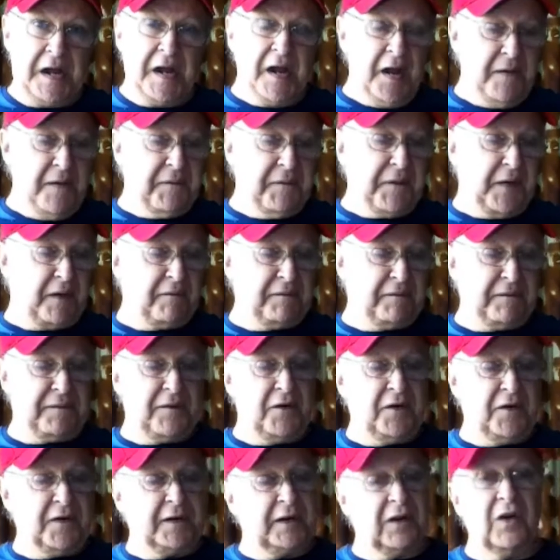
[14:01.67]
If you can
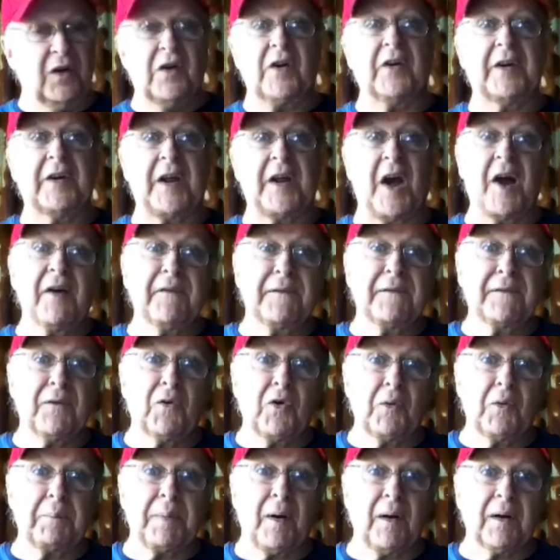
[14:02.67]
find lino
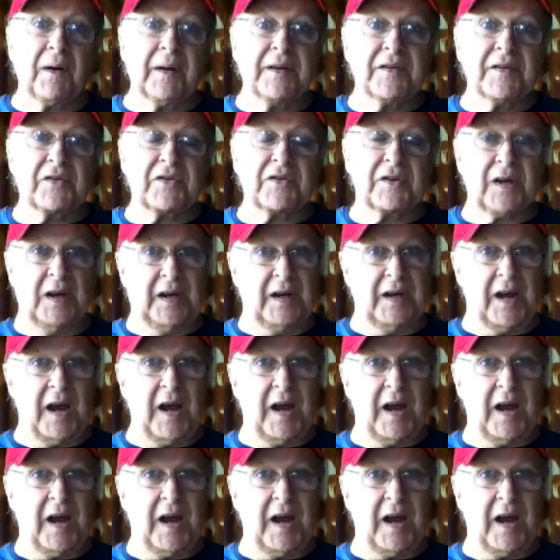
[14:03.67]
floor polish in your